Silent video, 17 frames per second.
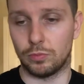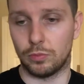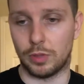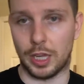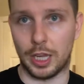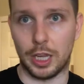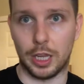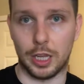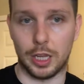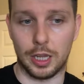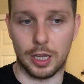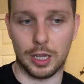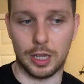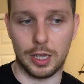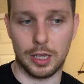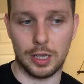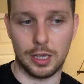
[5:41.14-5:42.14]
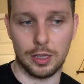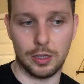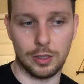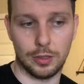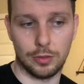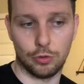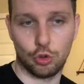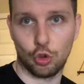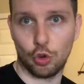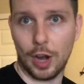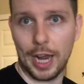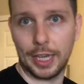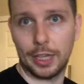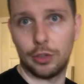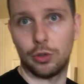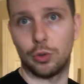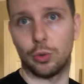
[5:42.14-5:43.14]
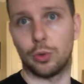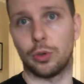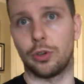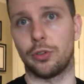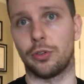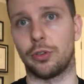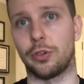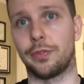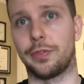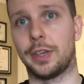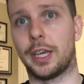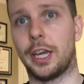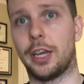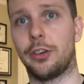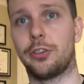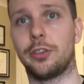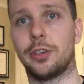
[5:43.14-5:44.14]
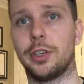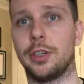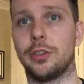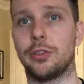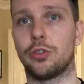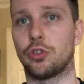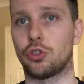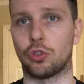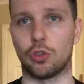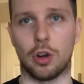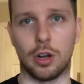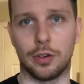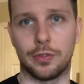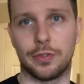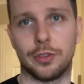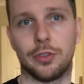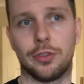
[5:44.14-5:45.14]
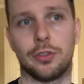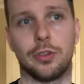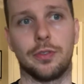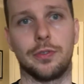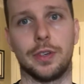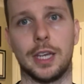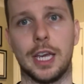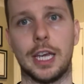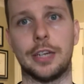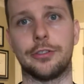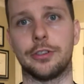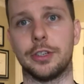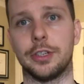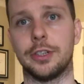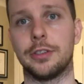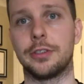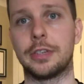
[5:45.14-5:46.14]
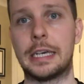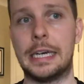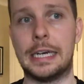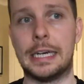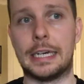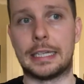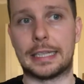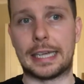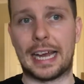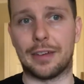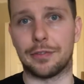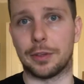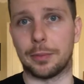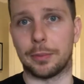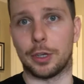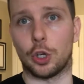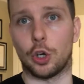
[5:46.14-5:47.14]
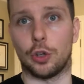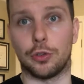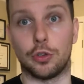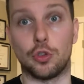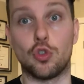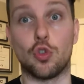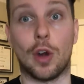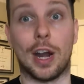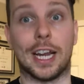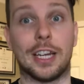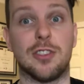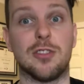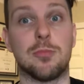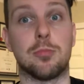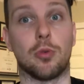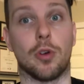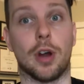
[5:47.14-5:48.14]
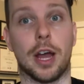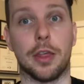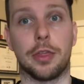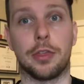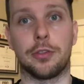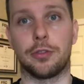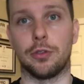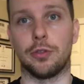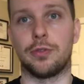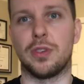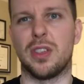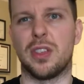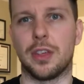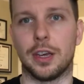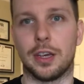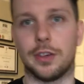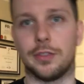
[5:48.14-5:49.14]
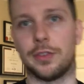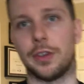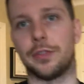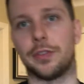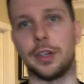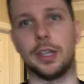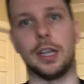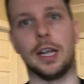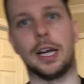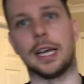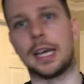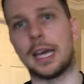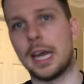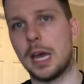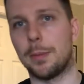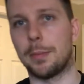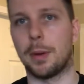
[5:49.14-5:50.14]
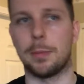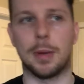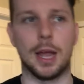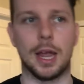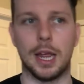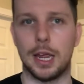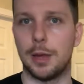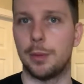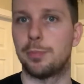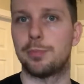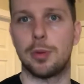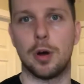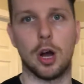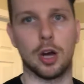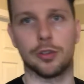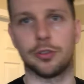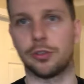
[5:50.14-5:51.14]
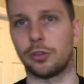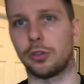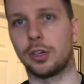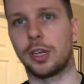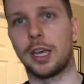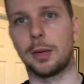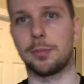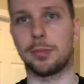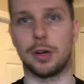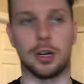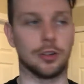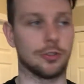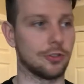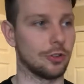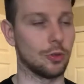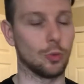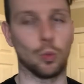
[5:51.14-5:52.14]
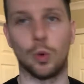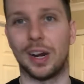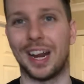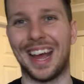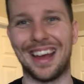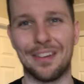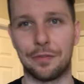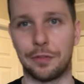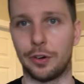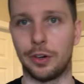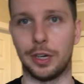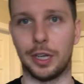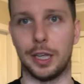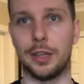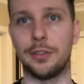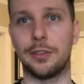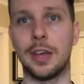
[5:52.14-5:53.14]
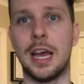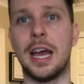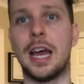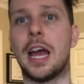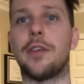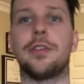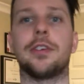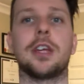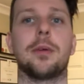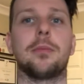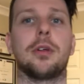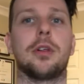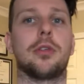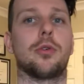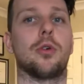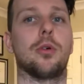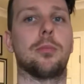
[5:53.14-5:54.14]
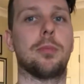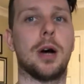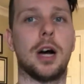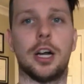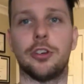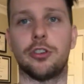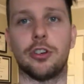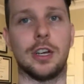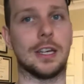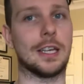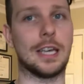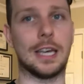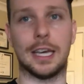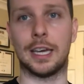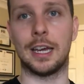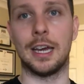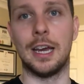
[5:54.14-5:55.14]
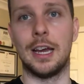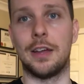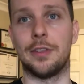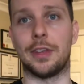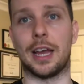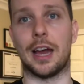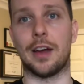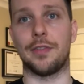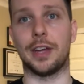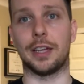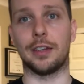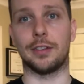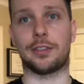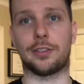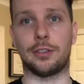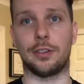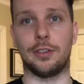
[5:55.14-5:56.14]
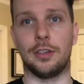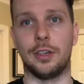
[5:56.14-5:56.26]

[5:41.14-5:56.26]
the Dragon Door certifications, Strong First certifications, they have something called the Dragon's Breath. So if you think of every like MMA, boxer, kickboxer, whatever it is, every time they throw a punch, a kick, they have that tss,